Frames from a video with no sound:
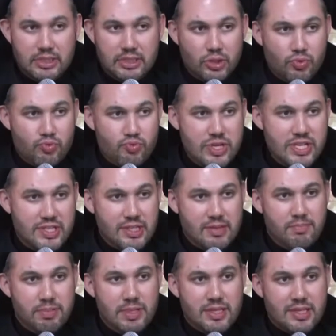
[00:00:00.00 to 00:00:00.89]
The reason
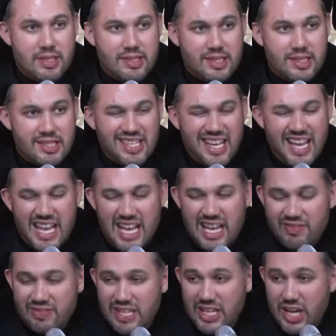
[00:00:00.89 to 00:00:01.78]
being is this
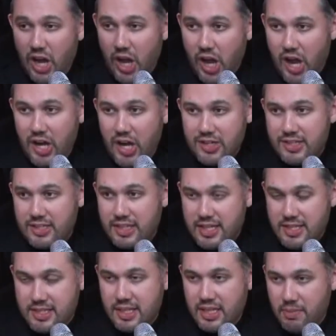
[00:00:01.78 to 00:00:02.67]
if their heart
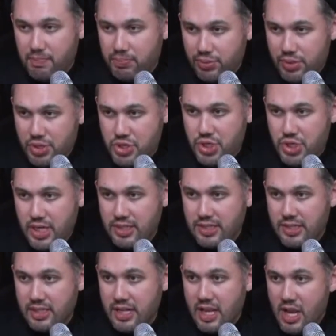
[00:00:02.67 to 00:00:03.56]
doesn't appreciate
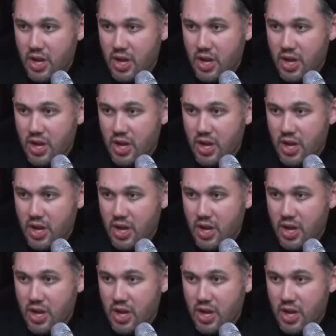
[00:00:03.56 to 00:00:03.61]
it,